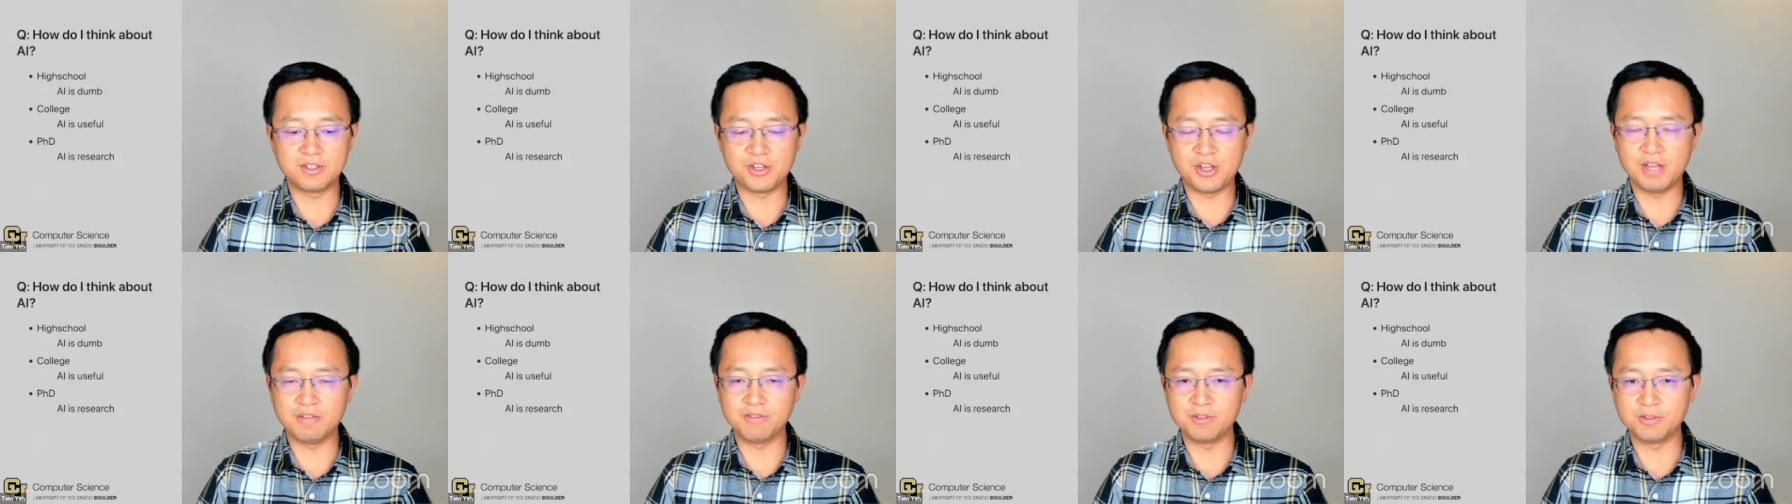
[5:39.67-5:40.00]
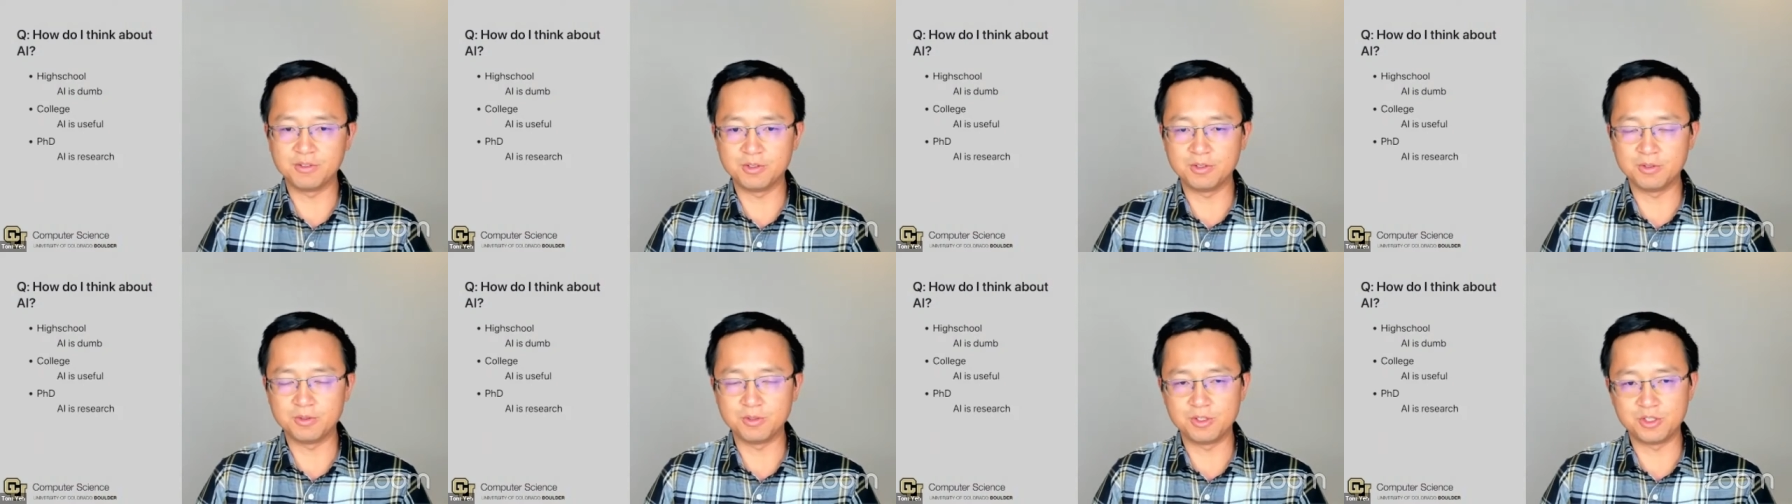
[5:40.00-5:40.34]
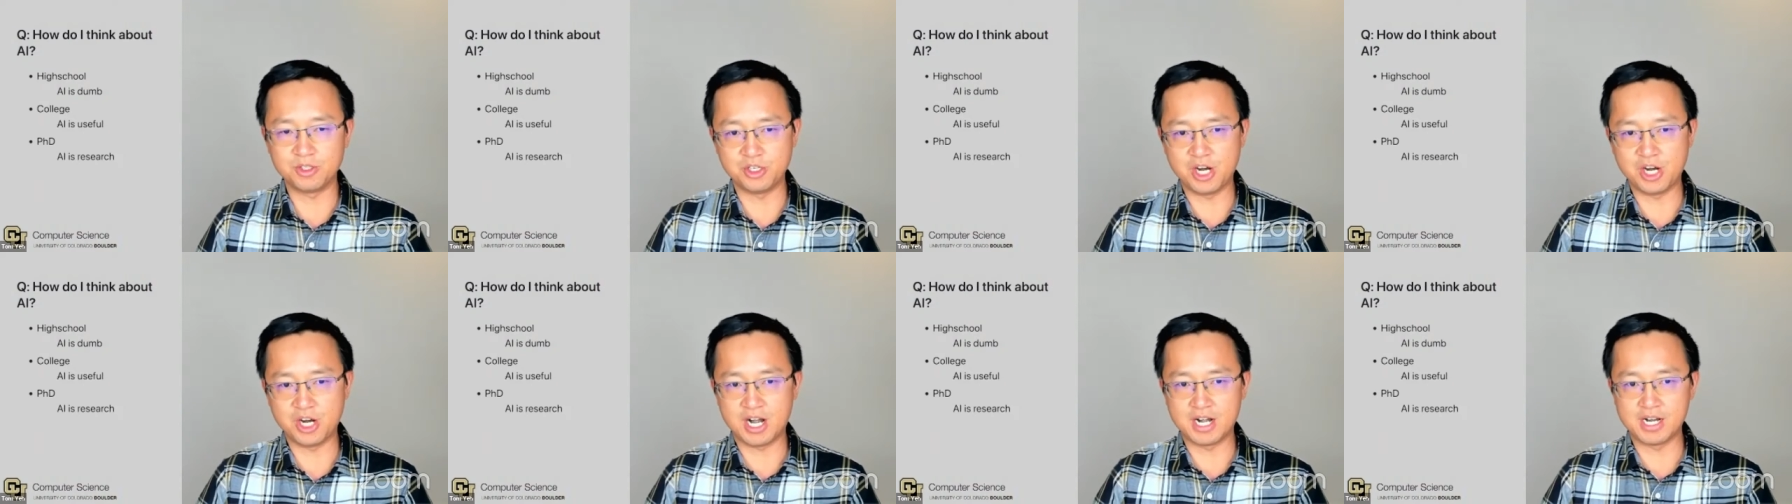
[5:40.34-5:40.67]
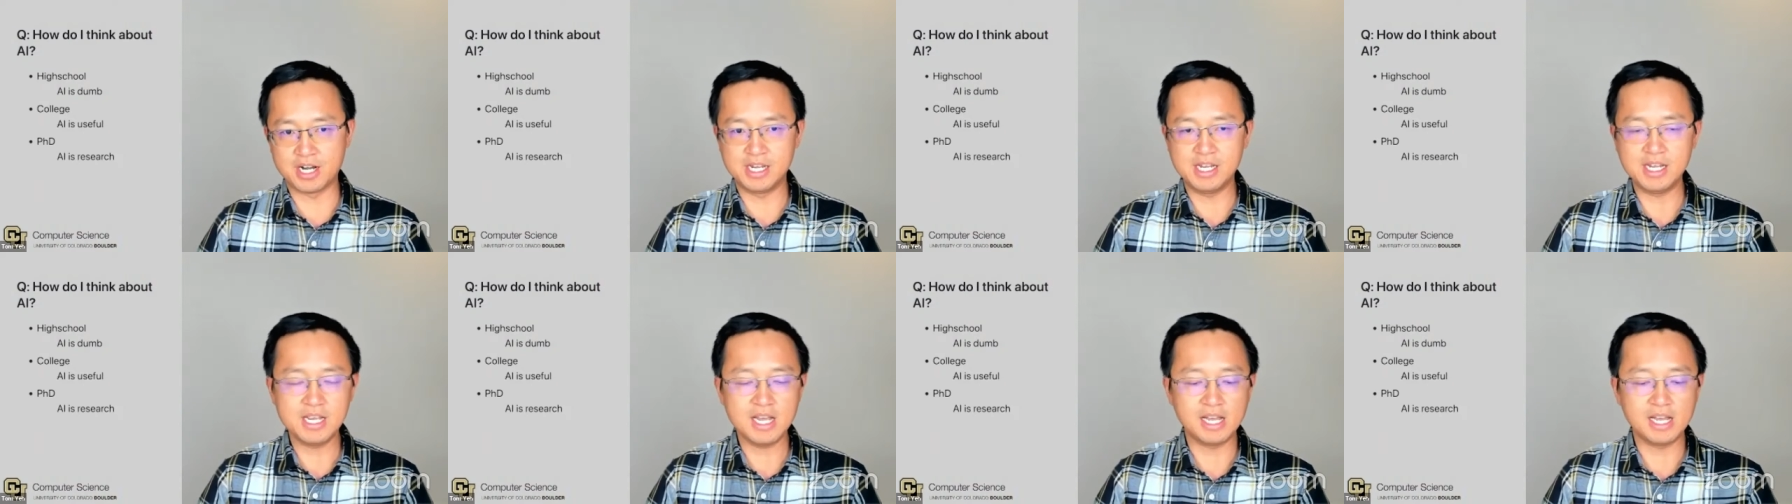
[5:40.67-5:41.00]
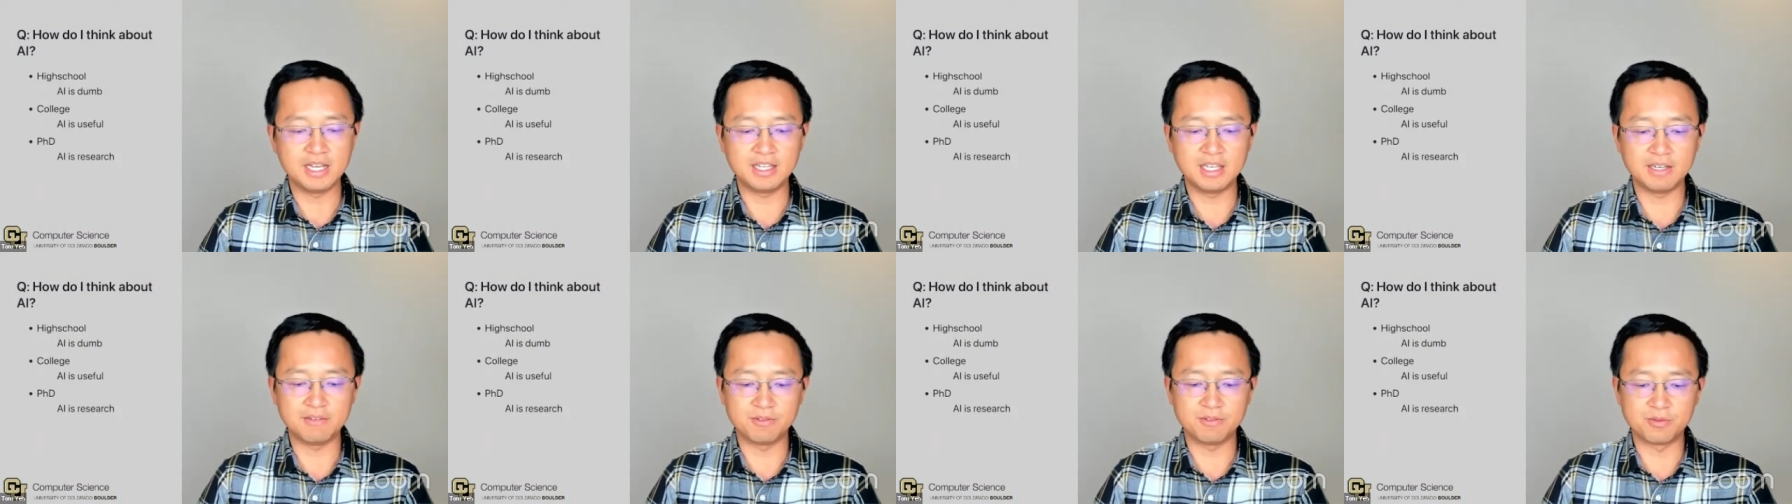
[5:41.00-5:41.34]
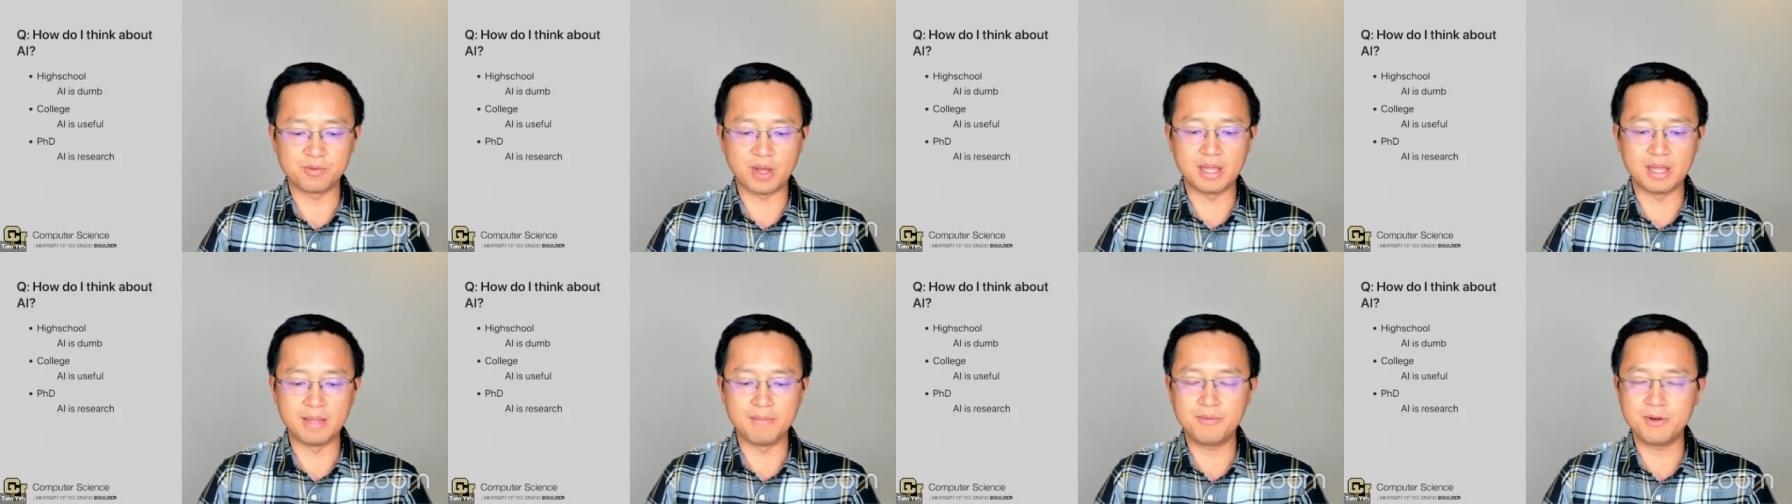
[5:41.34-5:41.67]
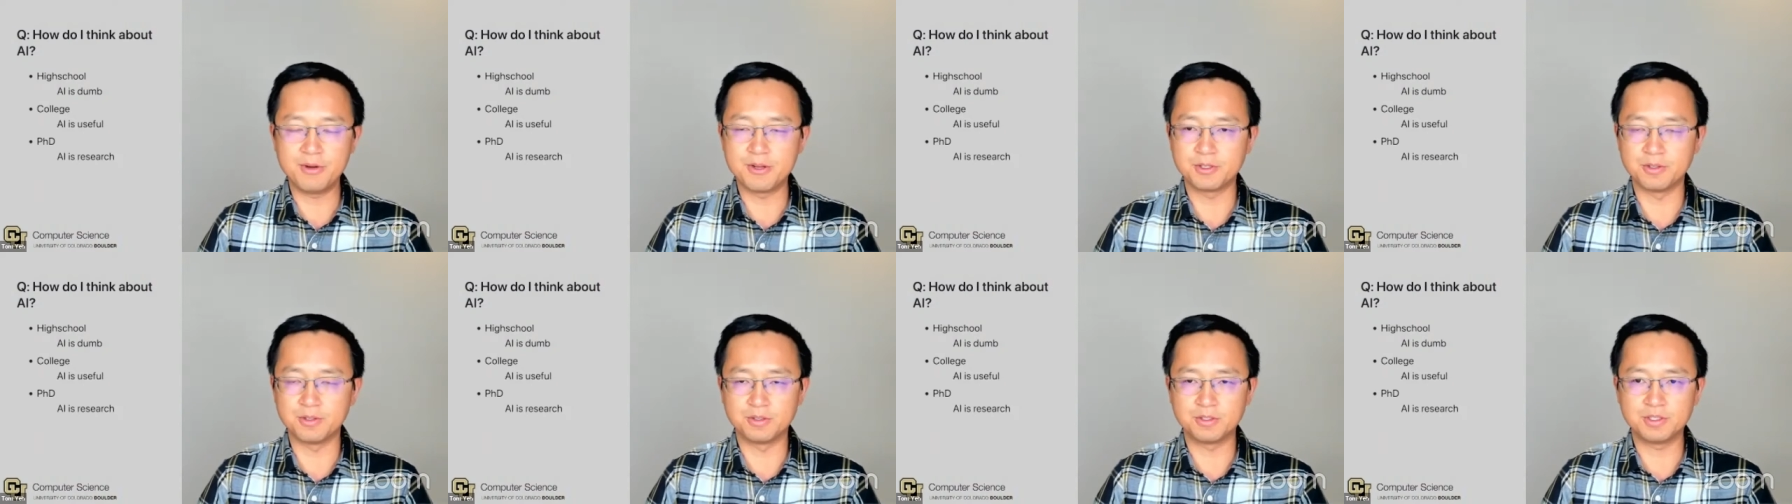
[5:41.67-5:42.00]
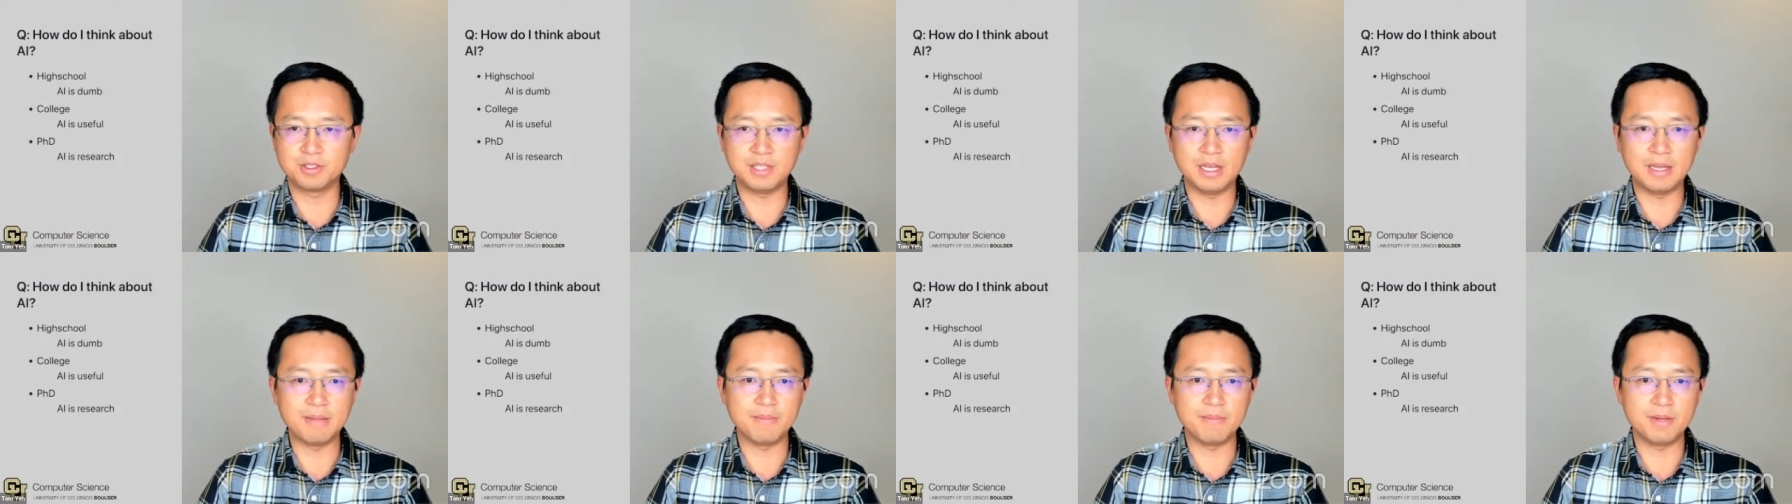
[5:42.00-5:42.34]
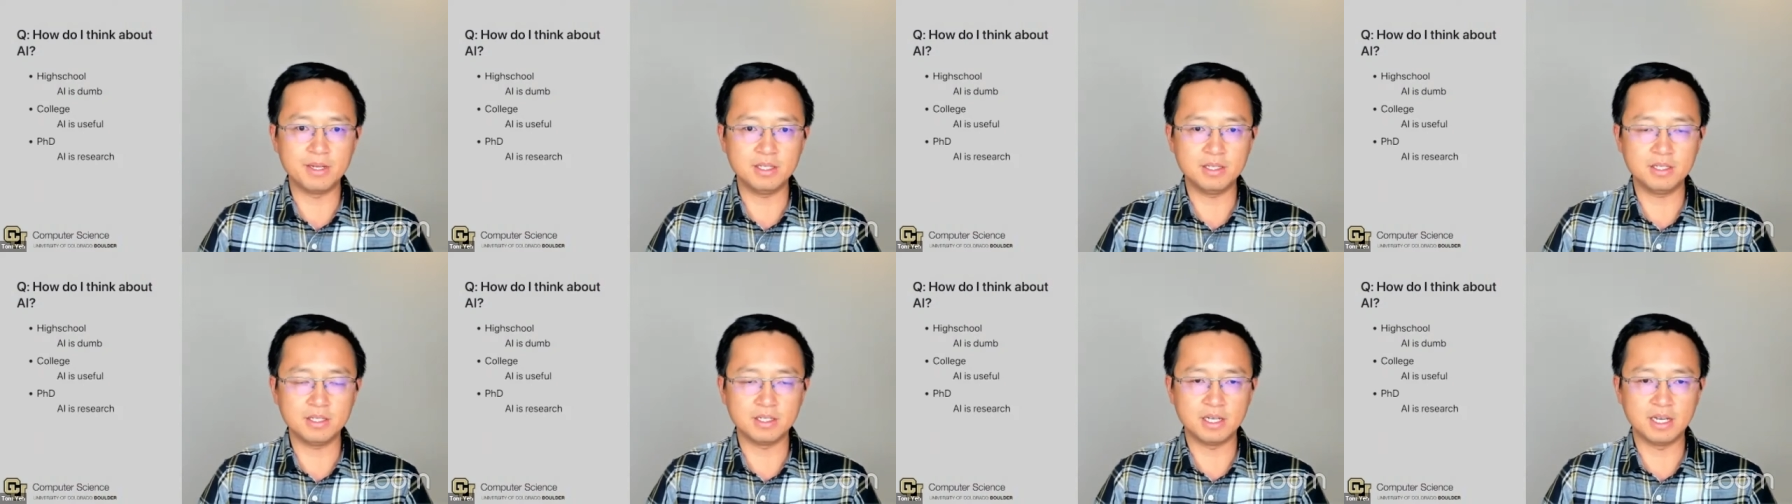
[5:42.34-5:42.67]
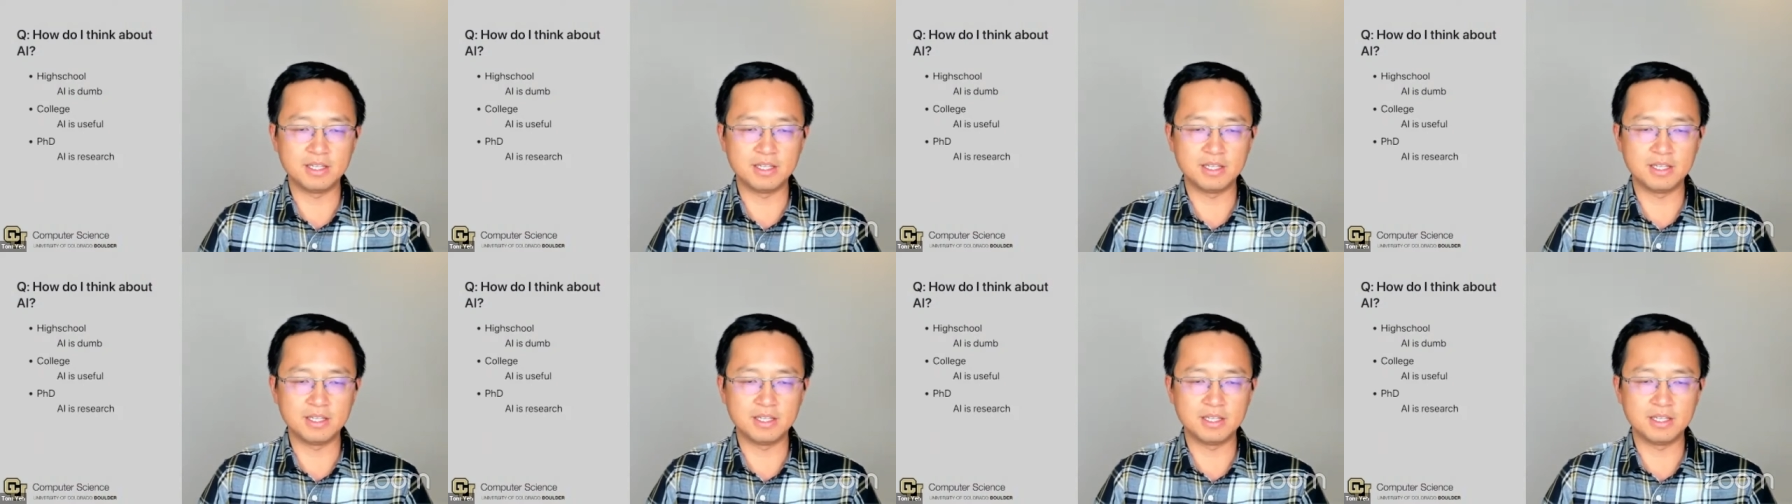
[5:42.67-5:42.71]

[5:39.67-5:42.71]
you had to do GRE and have to write a personal statement.